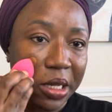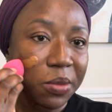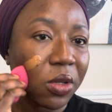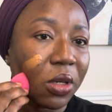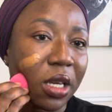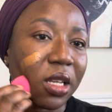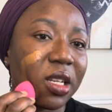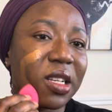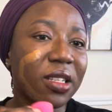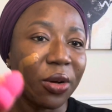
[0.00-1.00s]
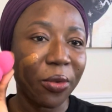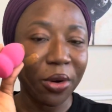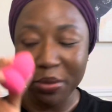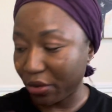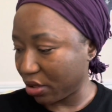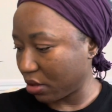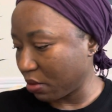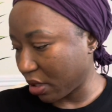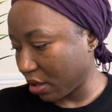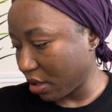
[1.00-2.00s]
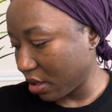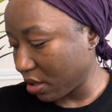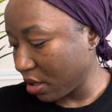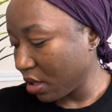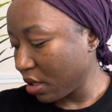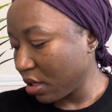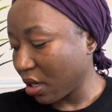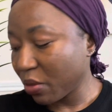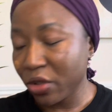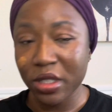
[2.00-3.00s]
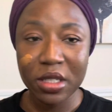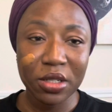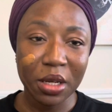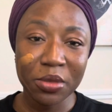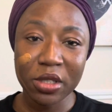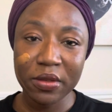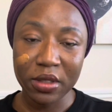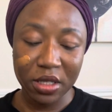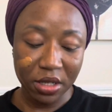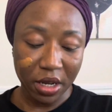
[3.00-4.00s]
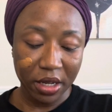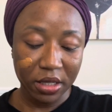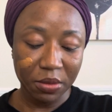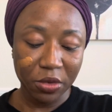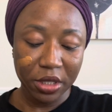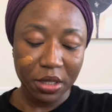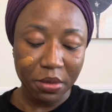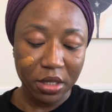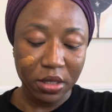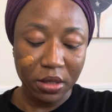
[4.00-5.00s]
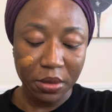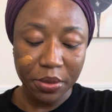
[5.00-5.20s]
Okay, this is the wrong brush. Oh my god, I'm nervous, you guys. I'm already messing up.